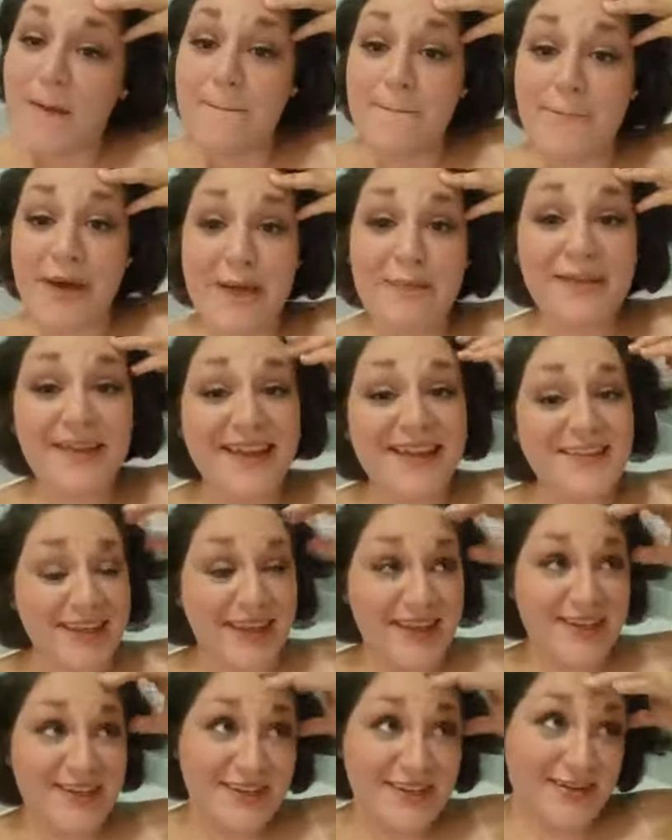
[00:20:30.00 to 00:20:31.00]
Public
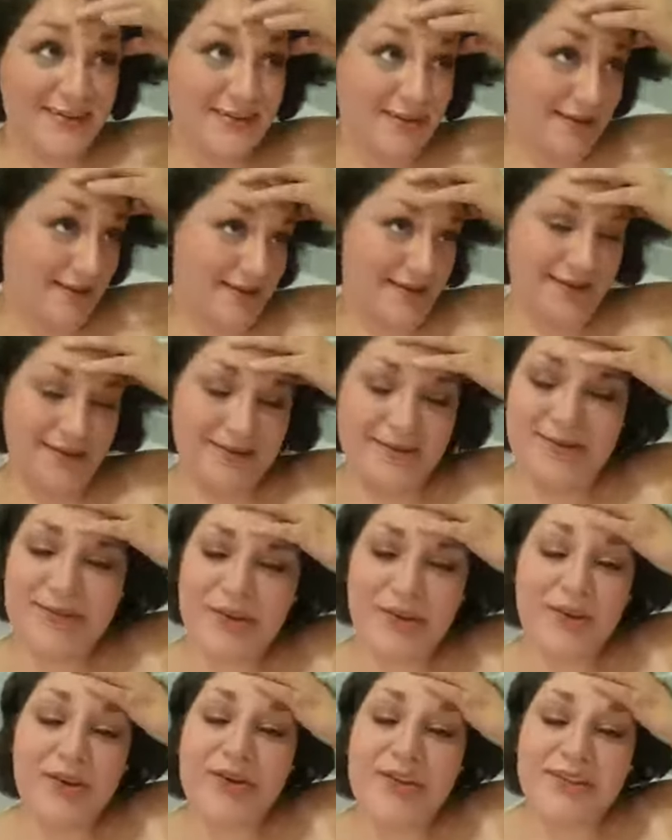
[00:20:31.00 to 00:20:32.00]
education,
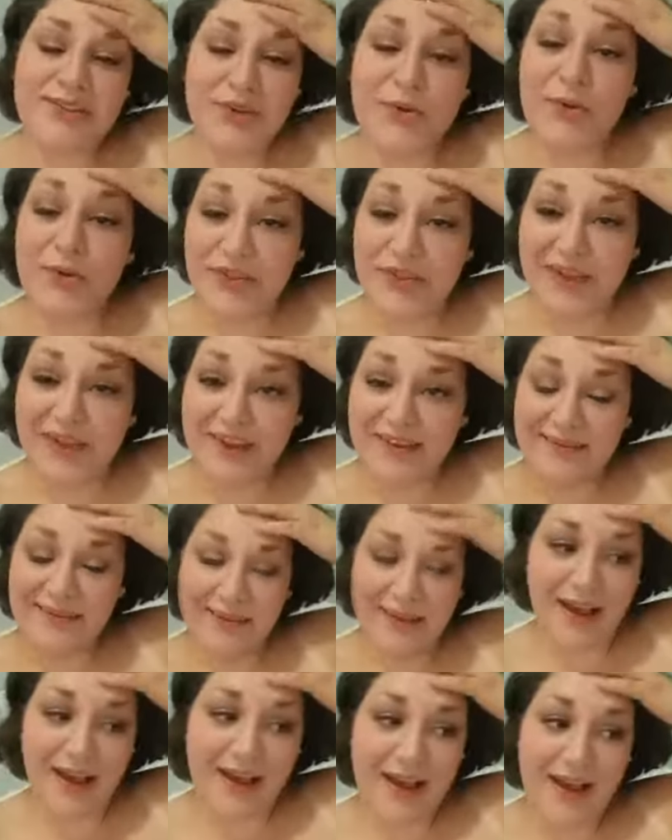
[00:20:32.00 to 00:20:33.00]
it's a cool thing.
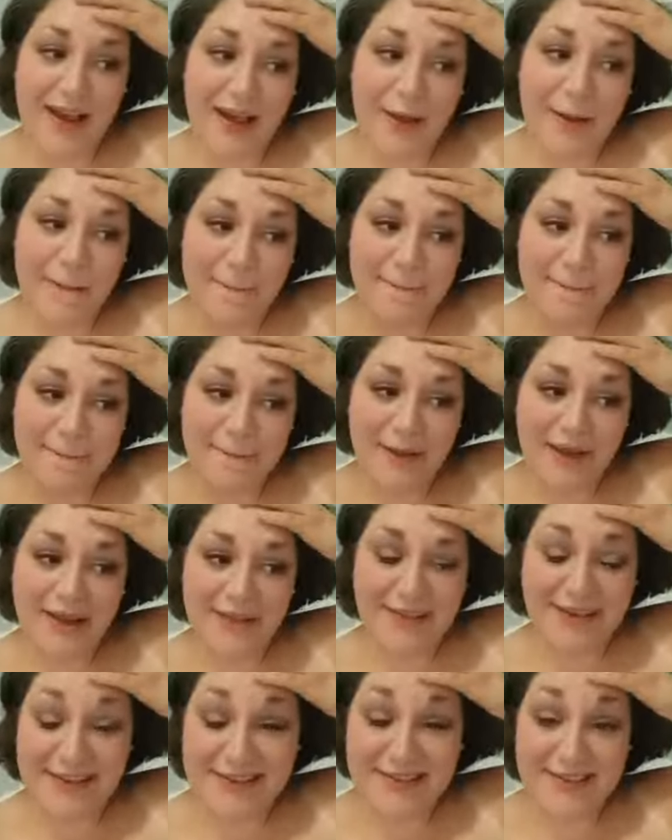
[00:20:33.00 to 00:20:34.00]
I
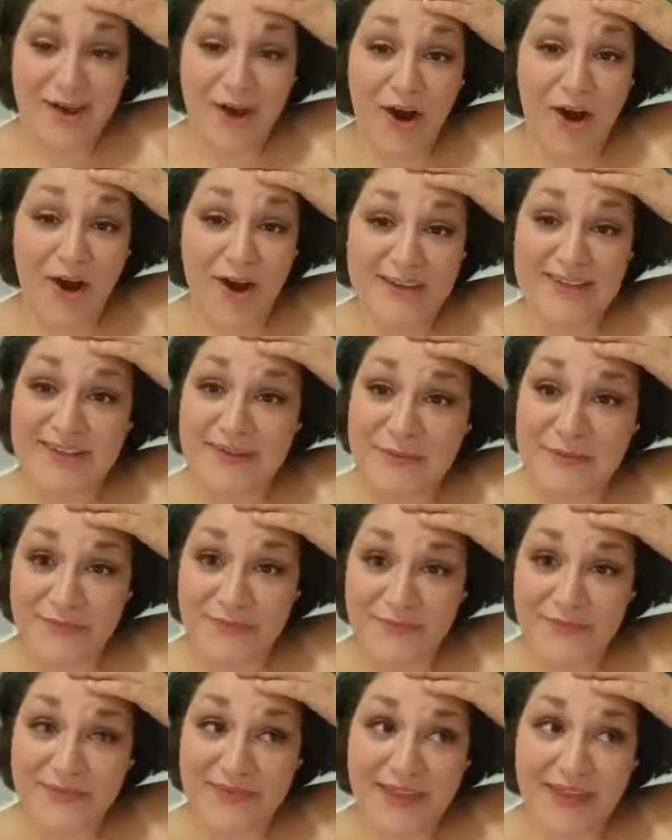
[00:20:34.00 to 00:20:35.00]
think it's
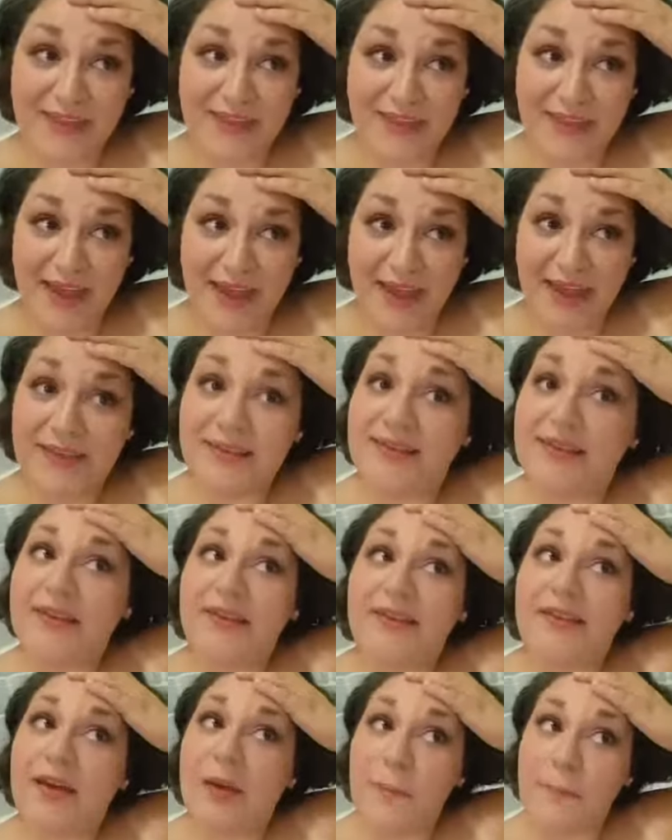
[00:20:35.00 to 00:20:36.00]
awesome that
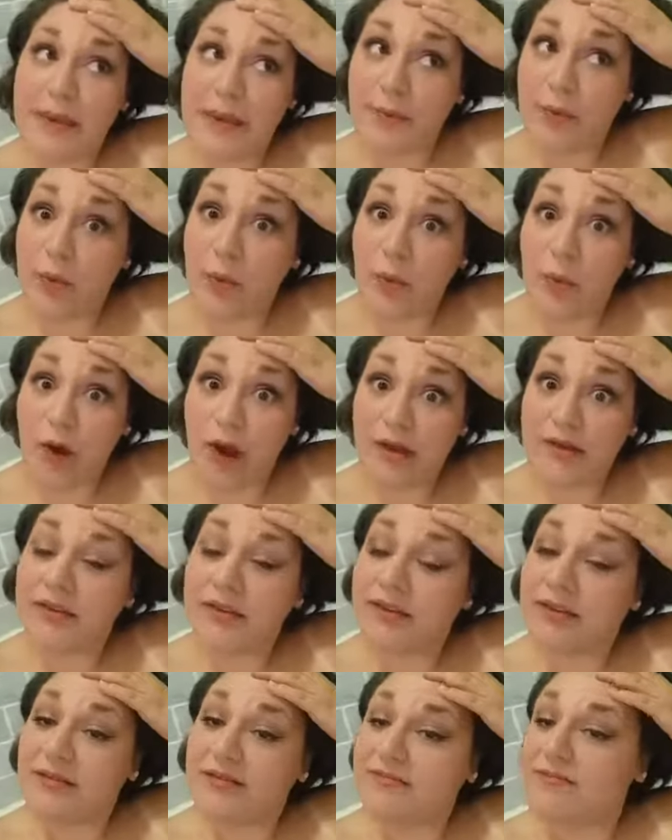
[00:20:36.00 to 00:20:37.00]
people
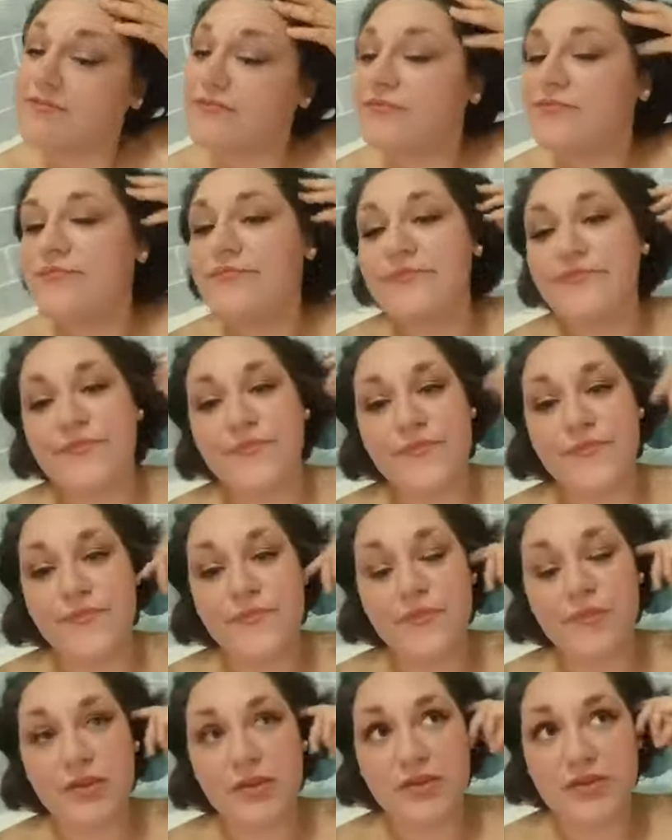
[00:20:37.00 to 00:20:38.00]
want
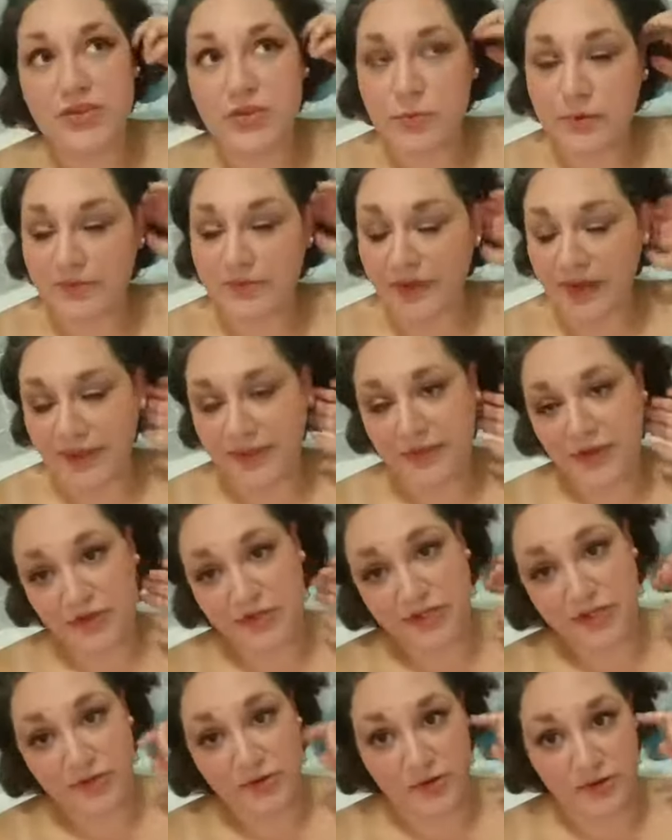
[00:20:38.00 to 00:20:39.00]
to provide their
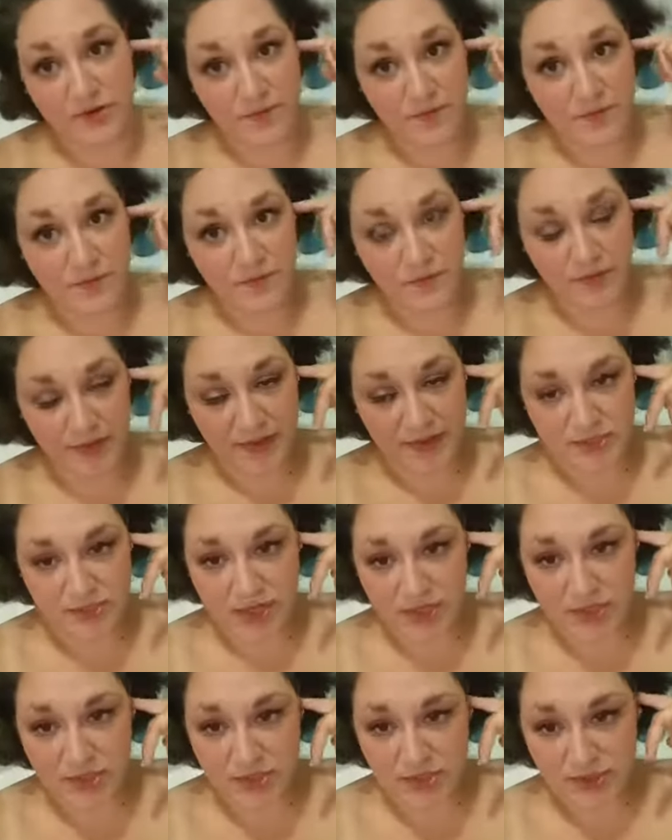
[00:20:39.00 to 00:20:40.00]
children with
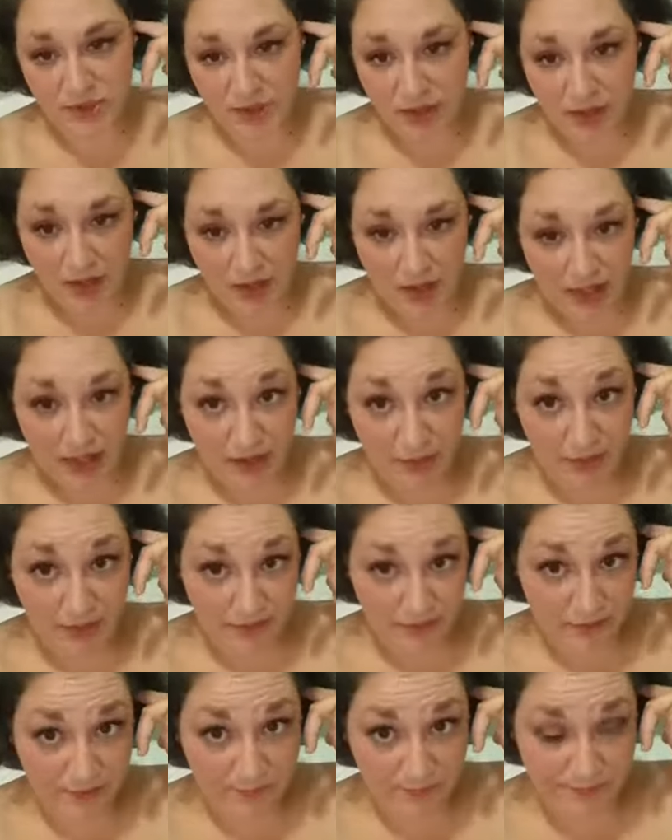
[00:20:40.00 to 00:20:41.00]
education.
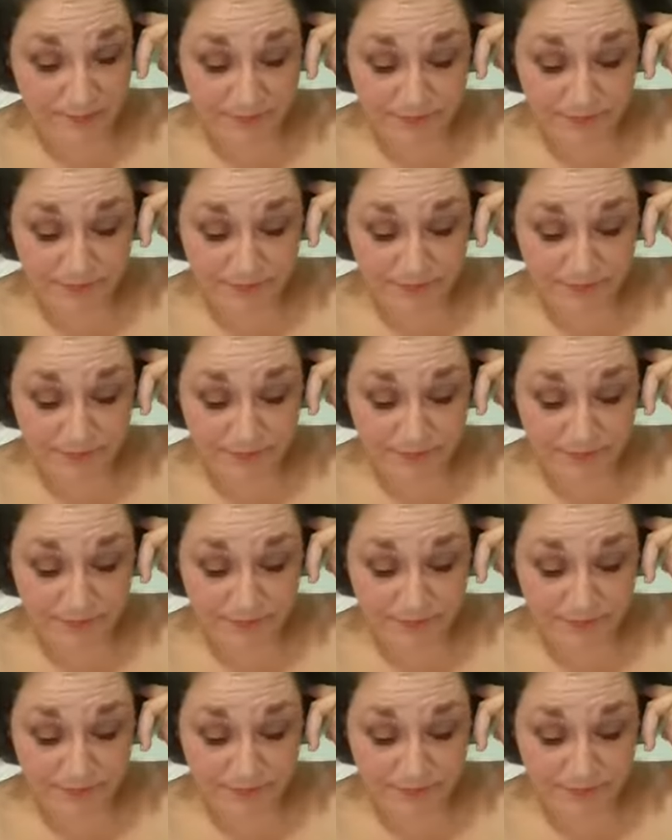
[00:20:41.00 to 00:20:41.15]
However,